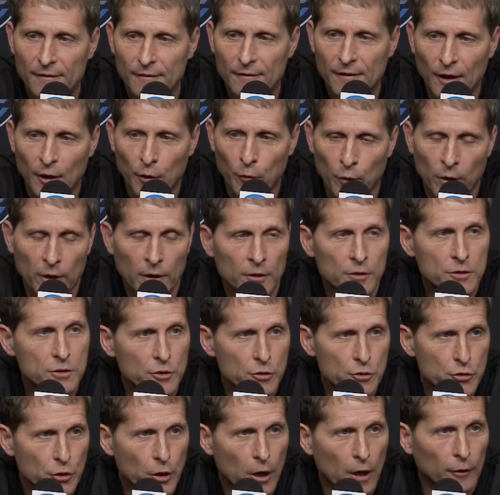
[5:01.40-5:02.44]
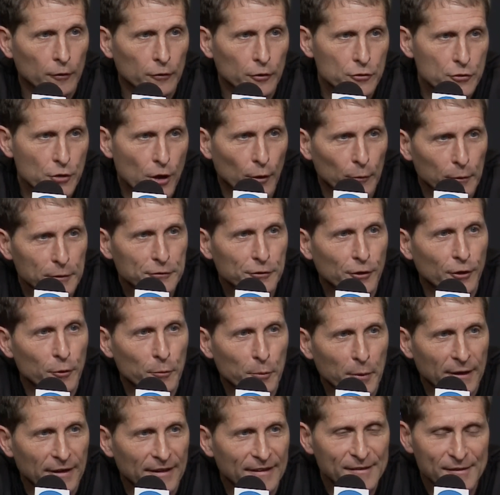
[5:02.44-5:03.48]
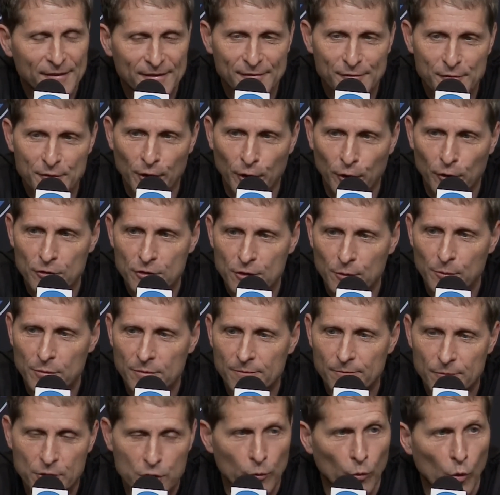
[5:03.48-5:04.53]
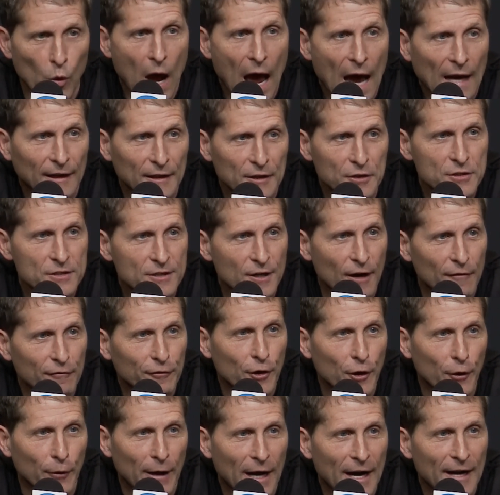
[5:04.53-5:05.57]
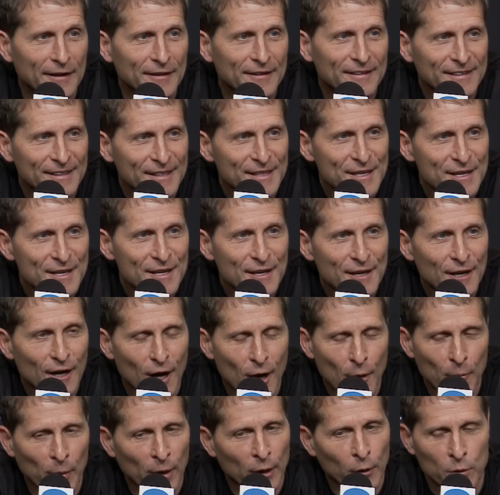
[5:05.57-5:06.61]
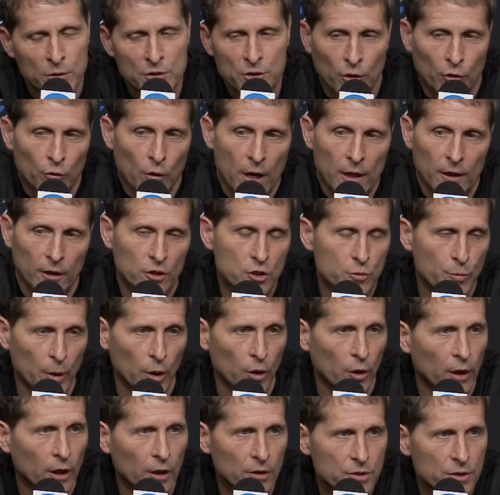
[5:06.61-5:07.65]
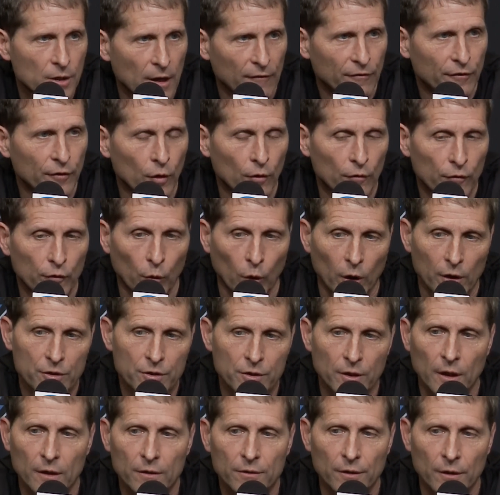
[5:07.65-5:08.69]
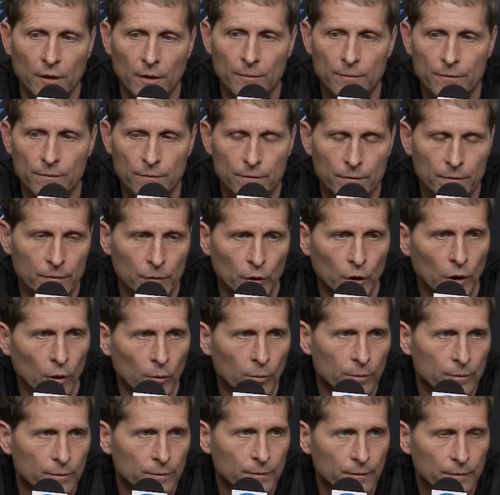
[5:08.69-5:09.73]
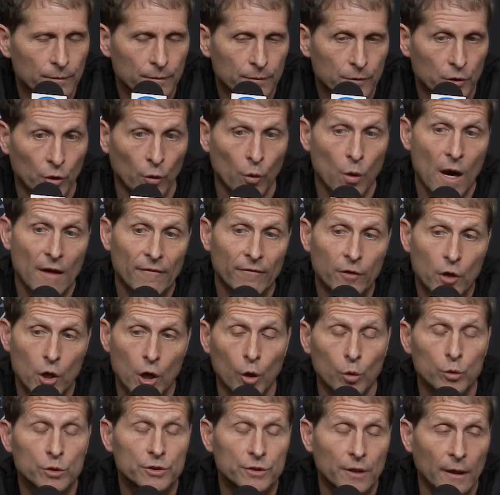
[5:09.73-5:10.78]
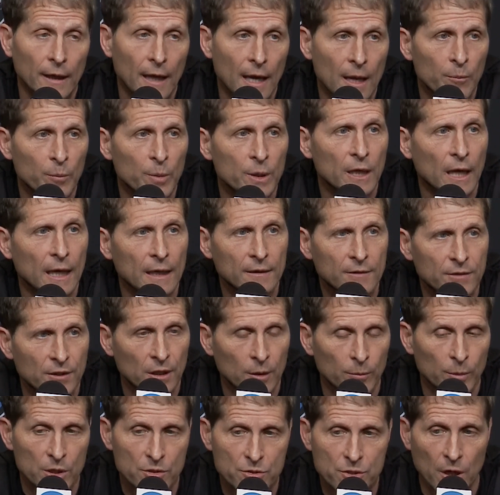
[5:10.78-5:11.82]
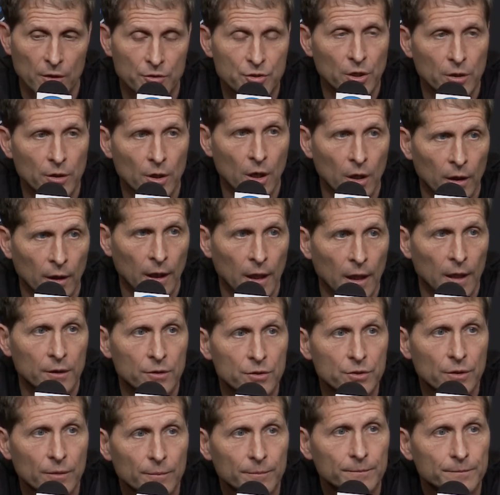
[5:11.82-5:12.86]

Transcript: uh, Arenas is young, there's always going to be, you know, some, some wacky stuff going on. Uh, but it was a great experience, and I feel fortunate to, you know, to have coached an NBA team at such a young age.